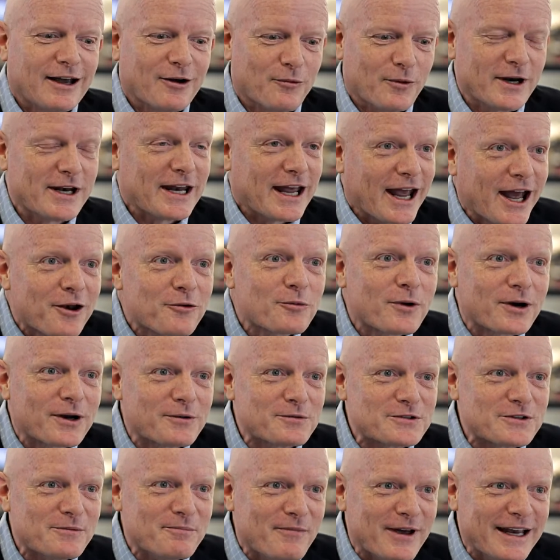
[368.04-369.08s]
went and had one.
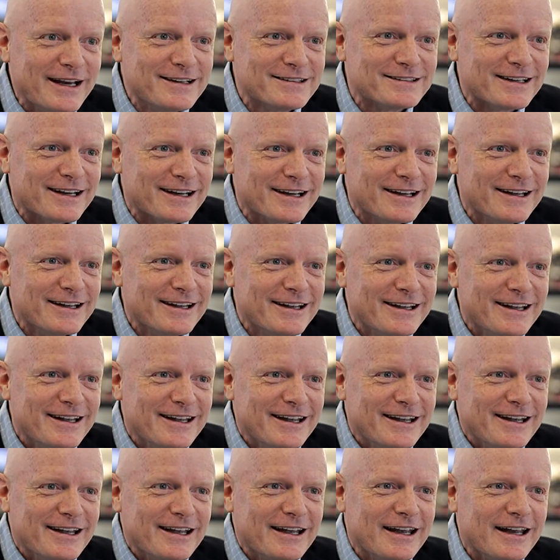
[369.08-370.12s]
It was amazing.
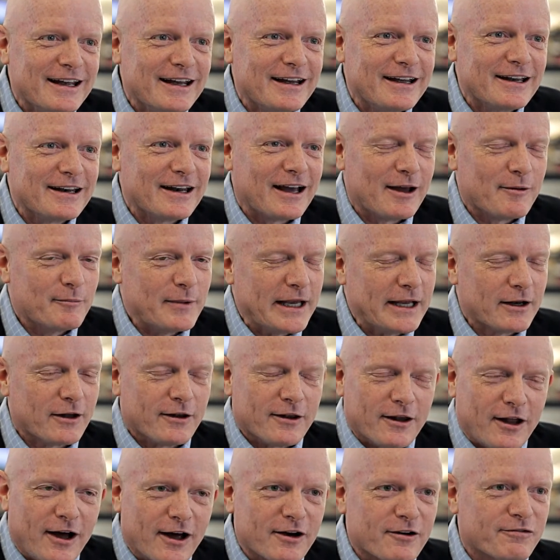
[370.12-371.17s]
And I made a
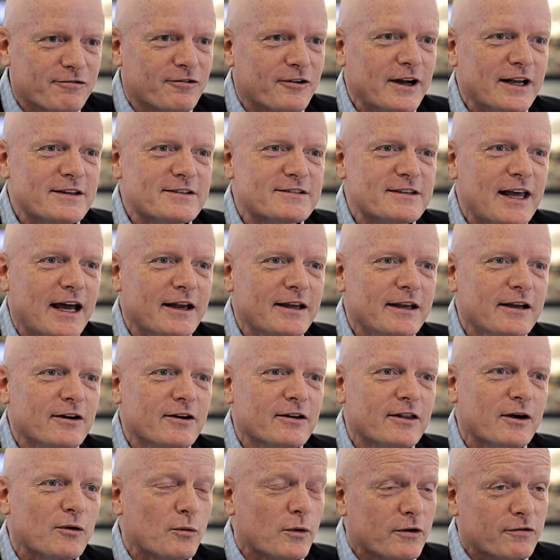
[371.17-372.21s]
lot of friends that
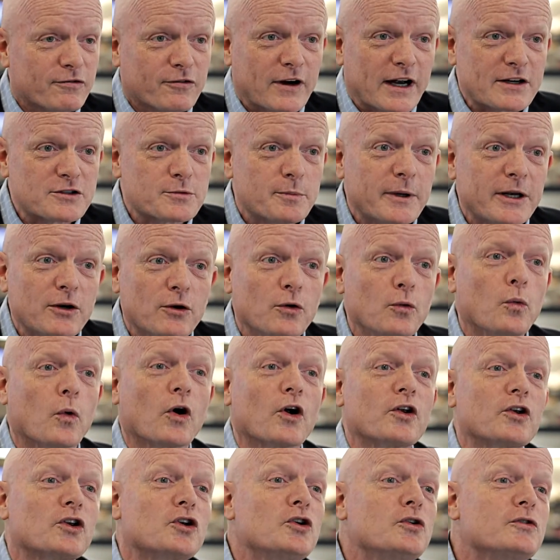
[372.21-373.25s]
year that were freshmen who
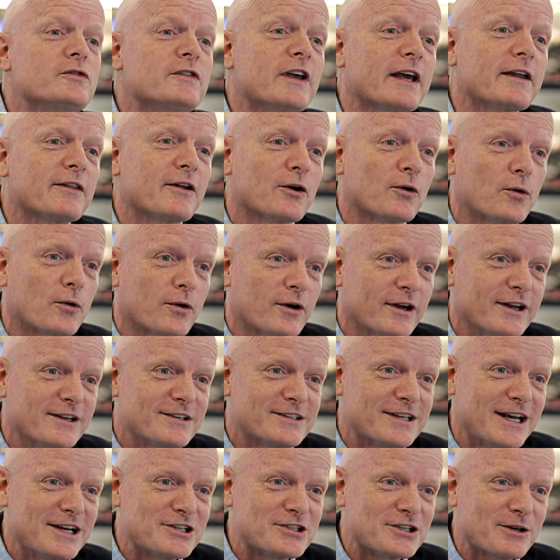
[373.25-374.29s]
weren't using their
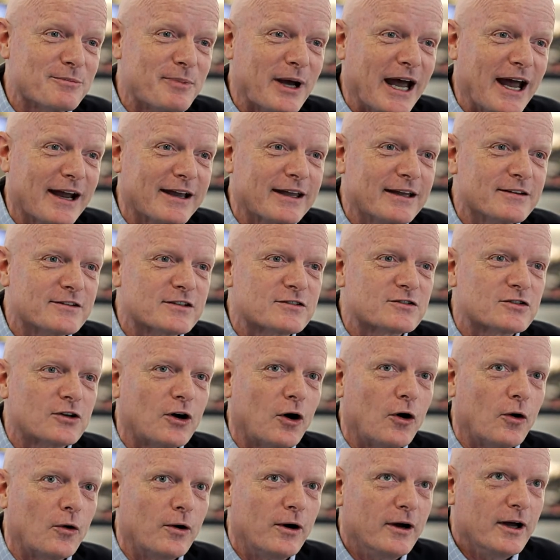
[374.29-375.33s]
orientation packets,
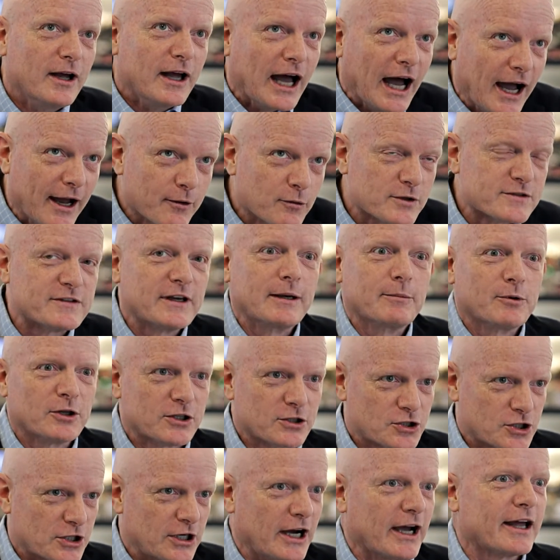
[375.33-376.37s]
so I was able
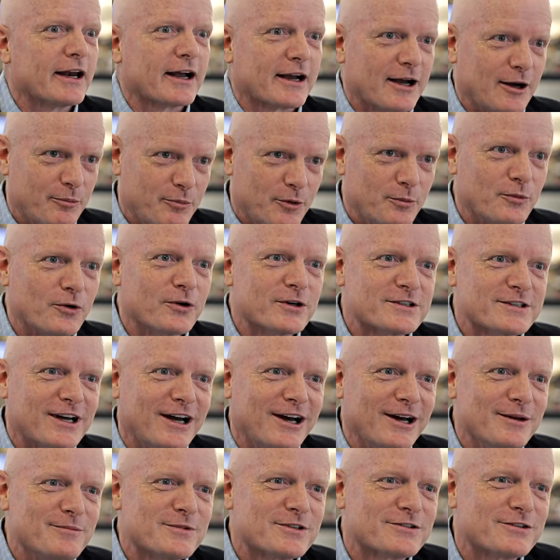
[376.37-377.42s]
to try it a couple more
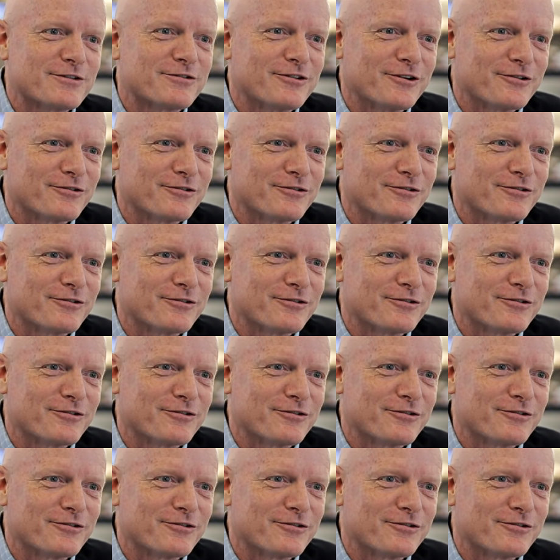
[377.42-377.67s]
times for